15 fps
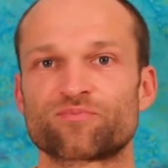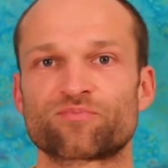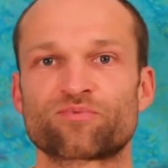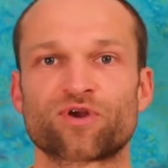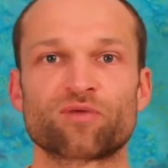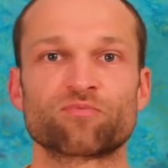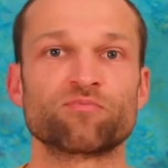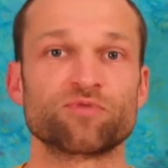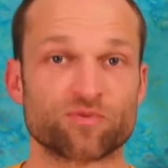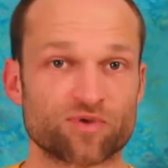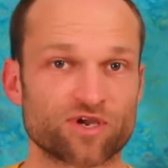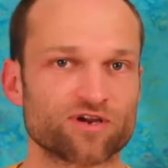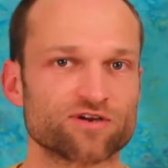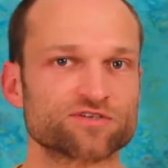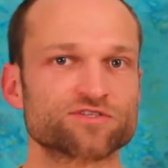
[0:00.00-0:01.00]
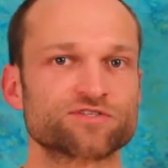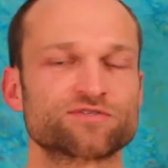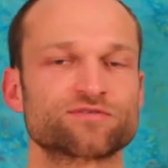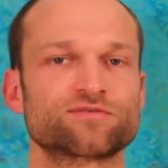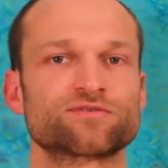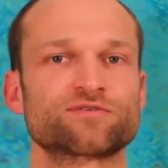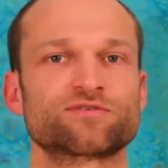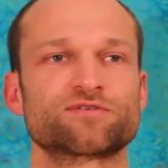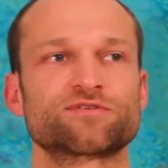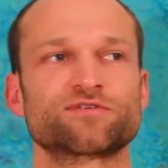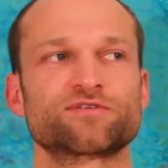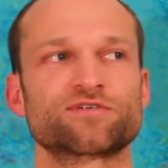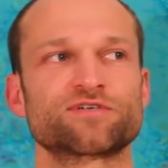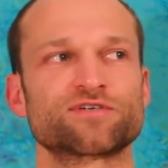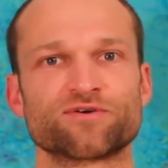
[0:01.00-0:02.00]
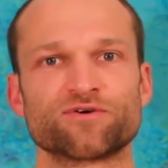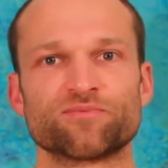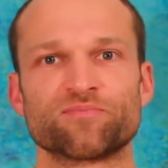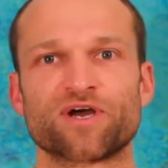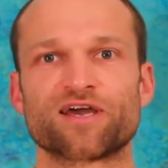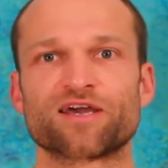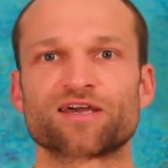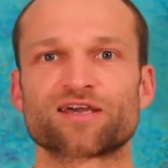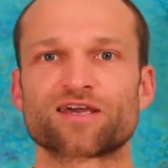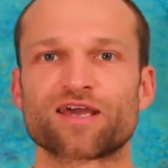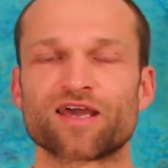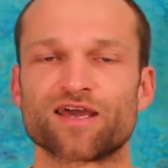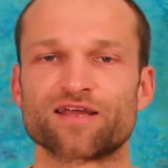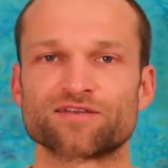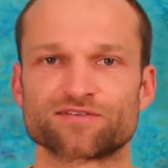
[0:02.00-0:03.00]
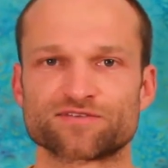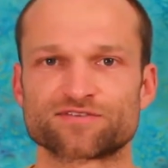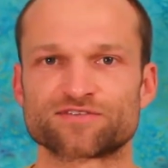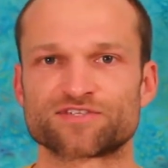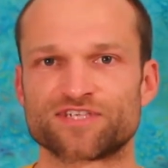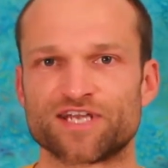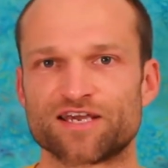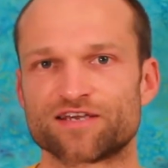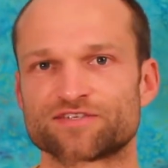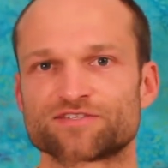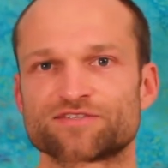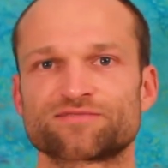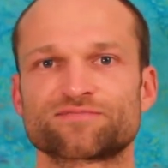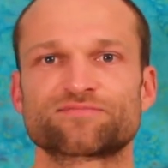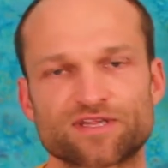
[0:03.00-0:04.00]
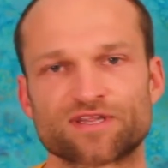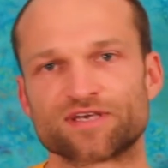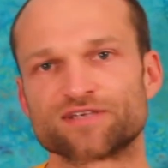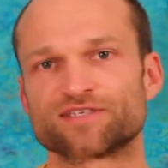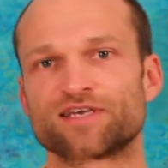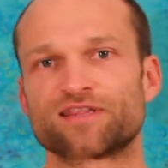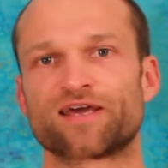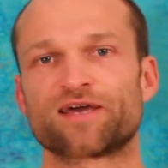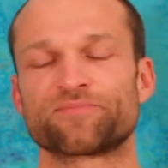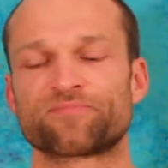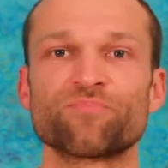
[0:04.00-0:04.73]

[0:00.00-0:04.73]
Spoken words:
probably bears, oh my, and snakes, things like that.